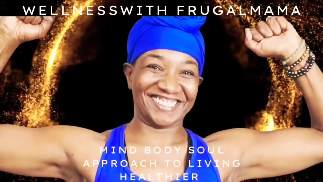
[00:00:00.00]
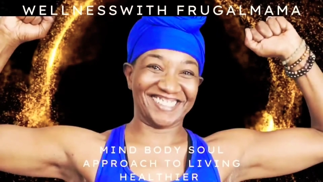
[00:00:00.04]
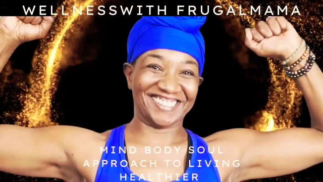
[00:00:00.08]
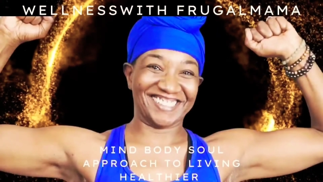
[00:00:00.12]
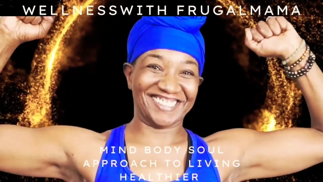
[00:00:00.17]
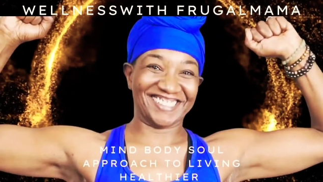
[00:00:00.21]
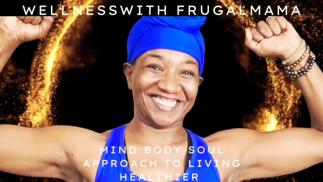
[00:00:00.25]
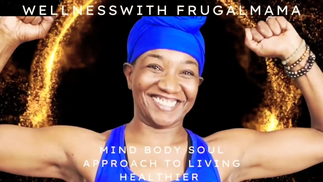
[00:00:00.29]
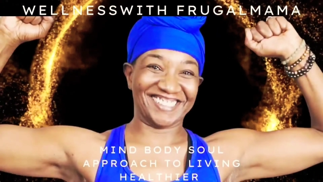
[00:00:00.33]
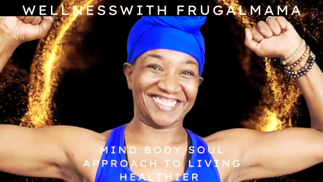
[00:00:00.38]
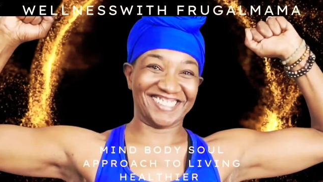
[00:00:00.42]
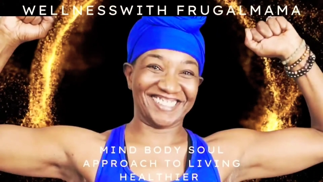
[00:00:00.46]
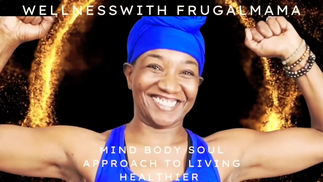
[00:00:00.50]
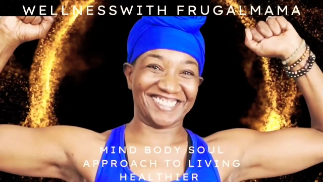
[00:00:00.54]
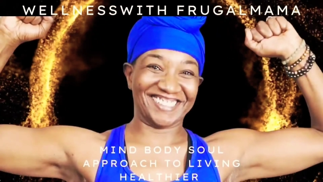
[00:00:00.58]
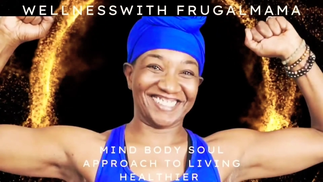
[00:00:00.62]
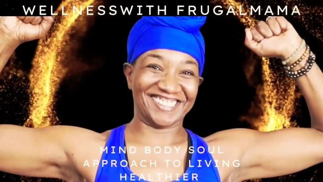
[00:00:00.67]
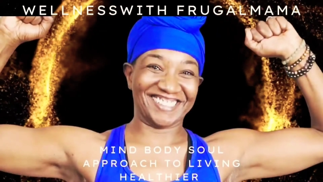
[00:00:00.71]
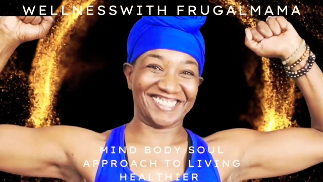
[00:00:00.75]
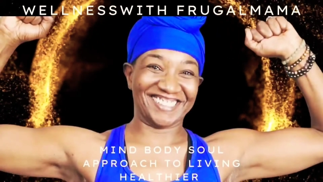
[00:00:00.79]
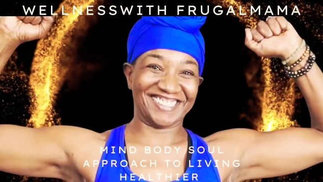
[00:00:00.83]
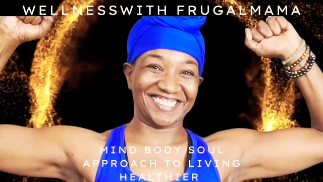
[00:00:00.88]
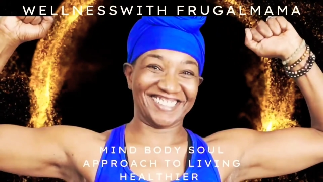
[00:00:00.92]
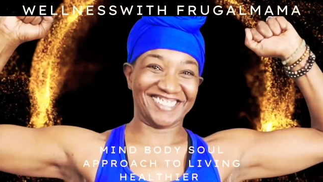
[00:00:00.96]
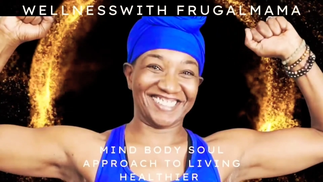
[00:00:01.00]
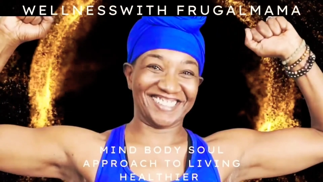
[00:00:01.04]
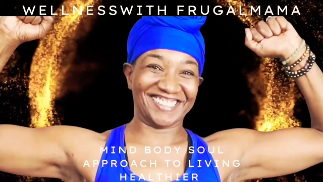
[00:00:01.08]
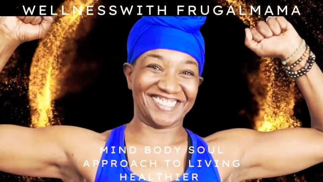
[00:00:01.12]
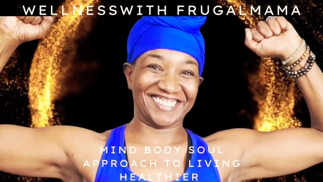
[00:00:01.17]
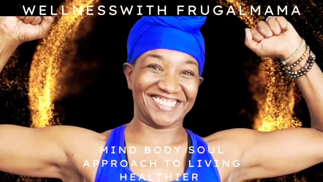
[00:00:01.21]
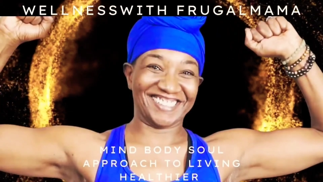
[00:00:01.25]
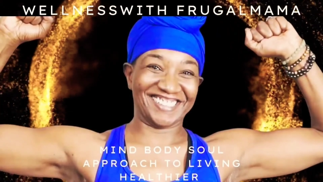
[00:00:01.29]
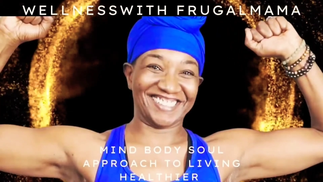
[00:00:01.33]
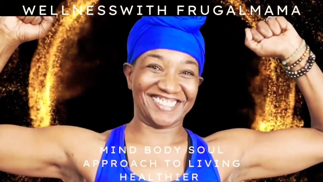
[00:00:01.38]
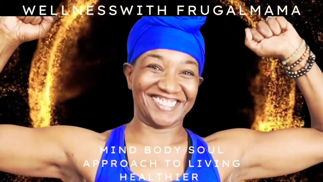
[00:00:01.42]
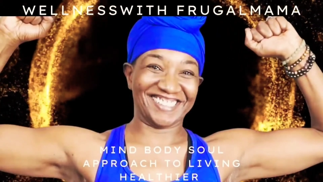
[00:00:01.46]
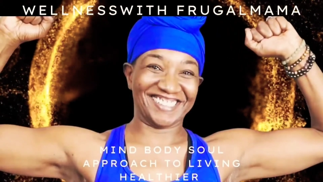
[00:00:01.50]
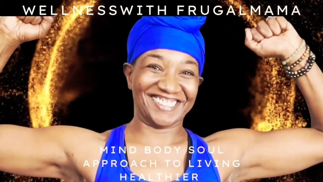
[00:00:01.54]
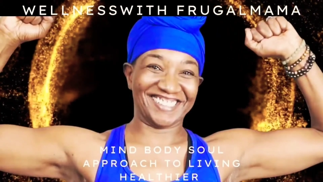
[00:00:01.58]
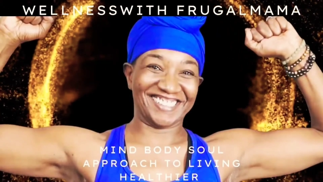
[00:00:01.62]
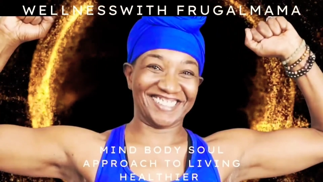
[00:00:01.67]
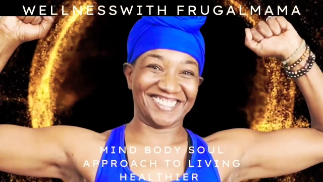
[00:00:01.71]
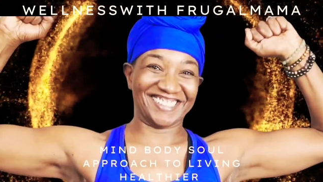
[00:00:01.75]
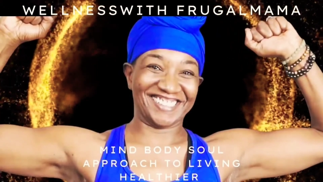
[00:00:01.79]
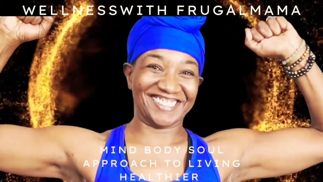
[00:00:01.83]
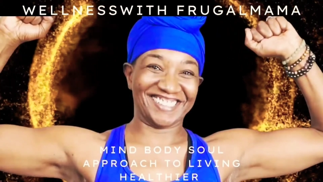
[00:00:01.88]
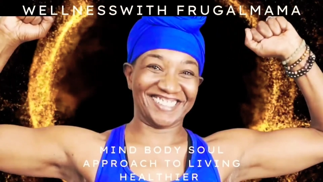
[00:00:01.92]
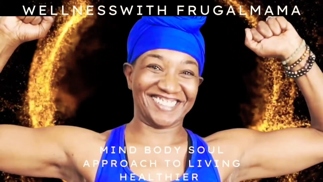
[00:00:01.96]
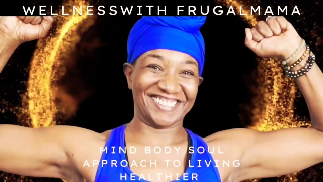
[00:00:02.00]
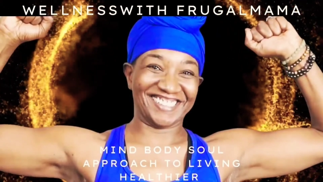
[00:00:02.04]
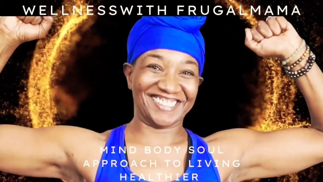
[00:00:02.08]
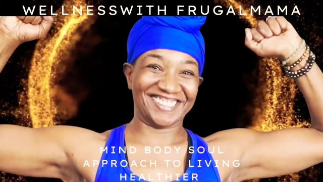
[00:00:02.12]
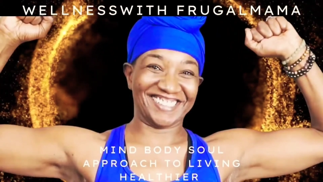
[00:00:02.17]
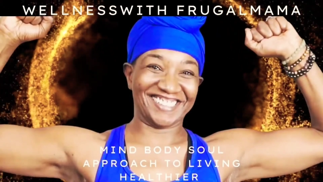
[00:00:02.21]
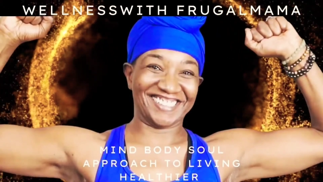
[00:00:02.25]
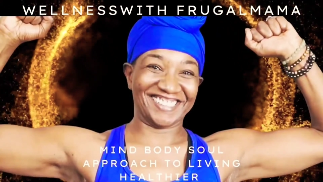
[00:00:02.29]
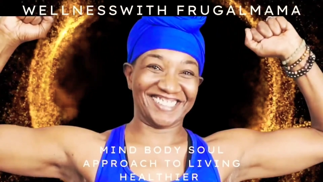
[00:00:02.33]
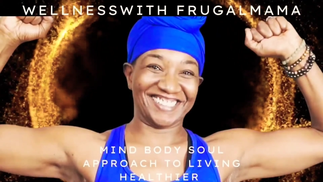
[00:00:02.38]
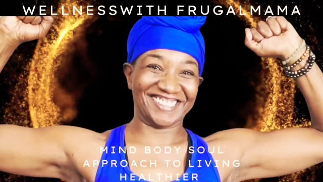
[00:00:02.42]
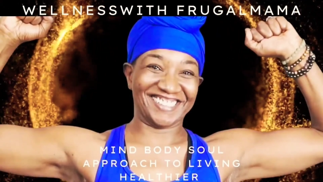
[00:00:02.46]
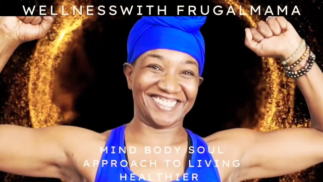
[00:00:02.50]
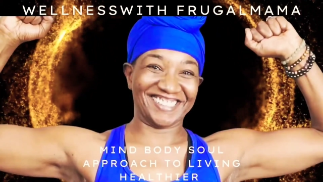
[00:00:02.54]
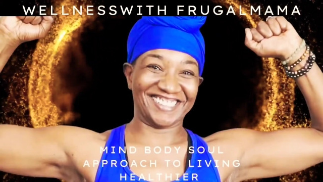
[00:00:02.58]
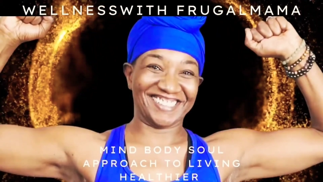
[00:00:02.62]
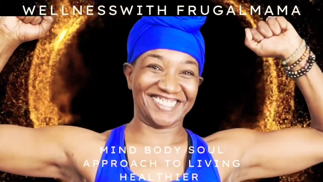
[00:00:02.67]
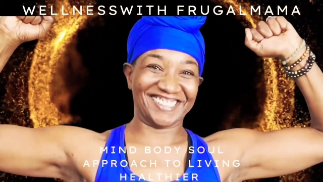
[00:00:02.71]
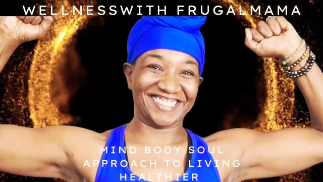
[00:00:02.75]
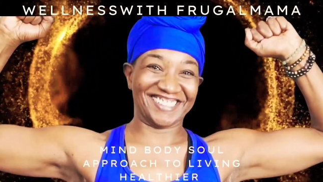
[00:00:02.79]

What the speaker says: (silence)